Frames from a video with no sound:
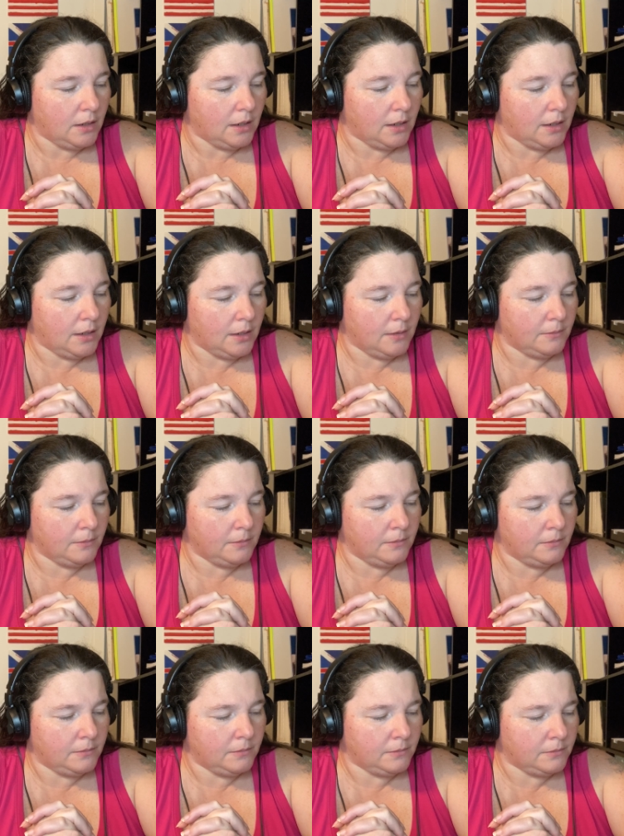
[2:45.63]
Um,
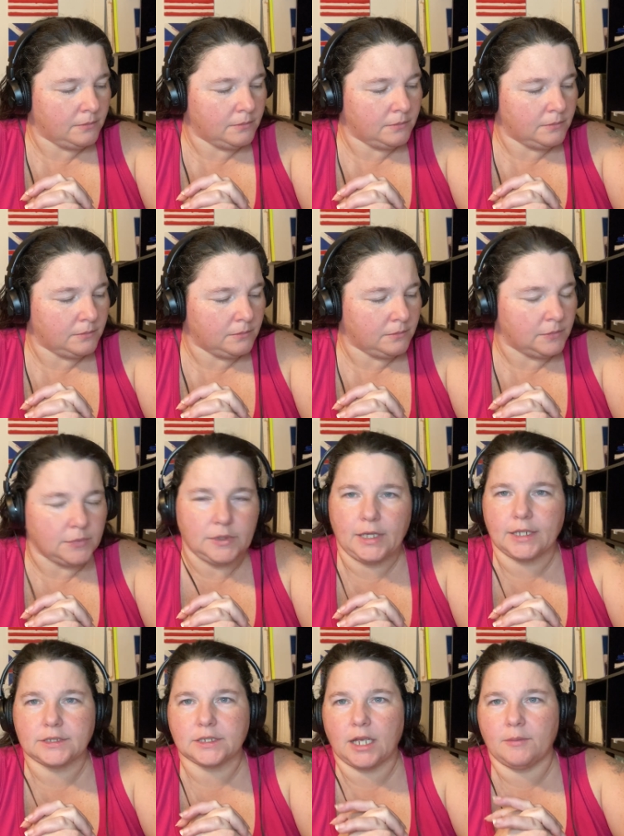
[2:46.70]

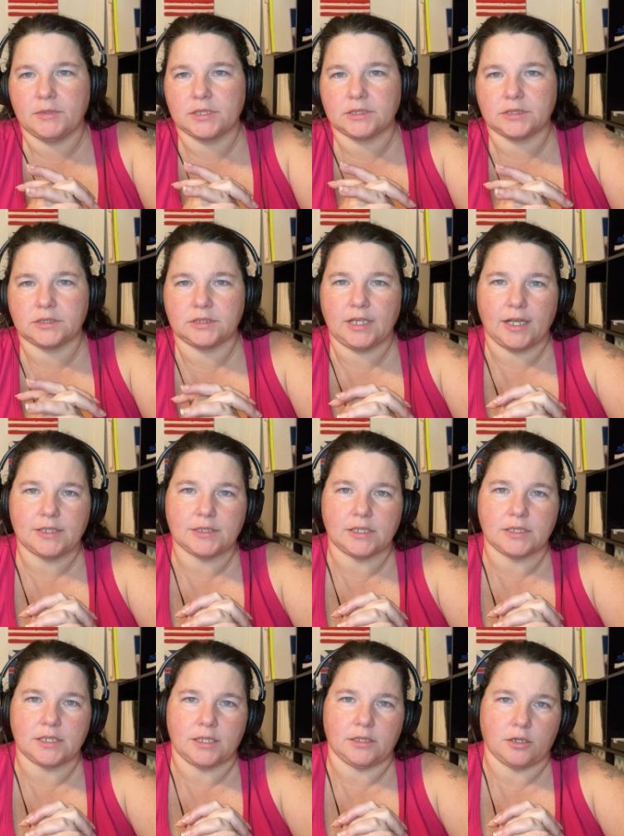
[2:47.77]
next game is
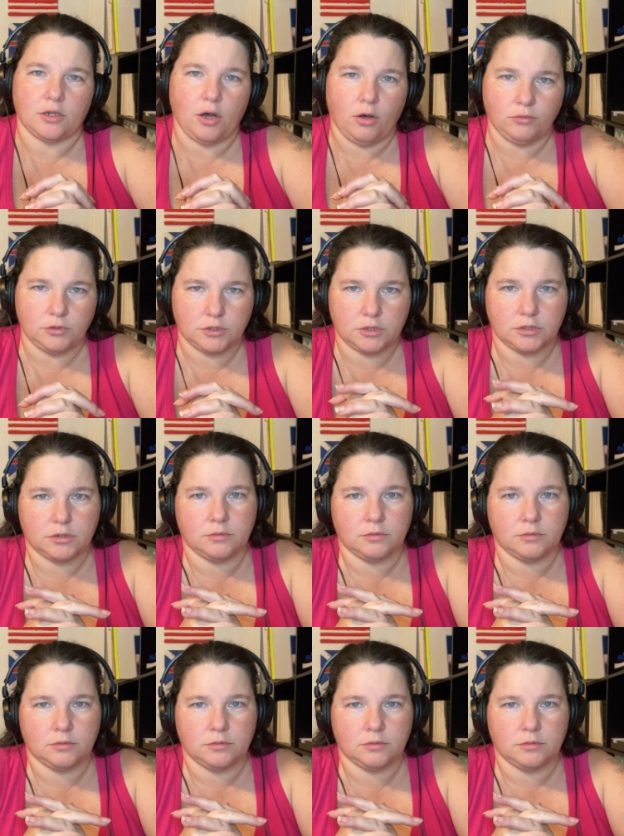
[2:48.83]
Texans and the Colts.